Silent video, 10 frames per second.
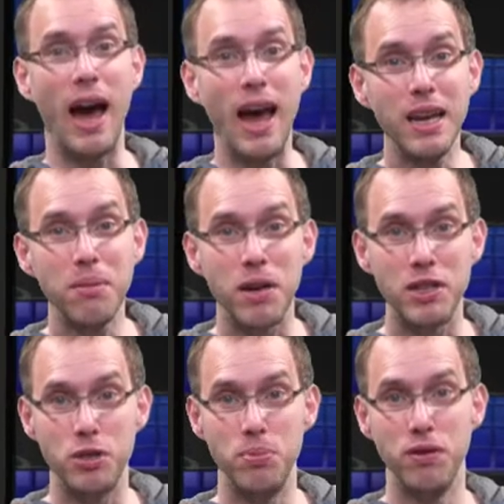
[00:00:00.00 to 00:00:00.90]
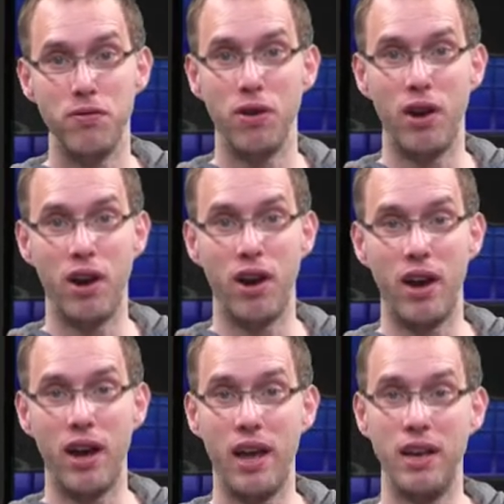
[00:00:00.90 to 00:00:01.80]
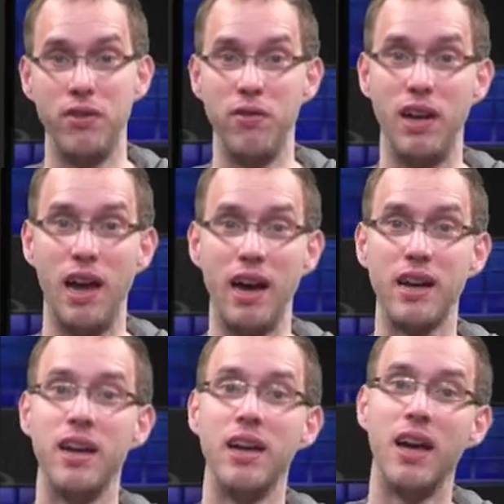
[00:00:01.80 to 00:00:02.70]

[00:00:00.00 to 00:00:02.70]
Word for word: any basis B for and we like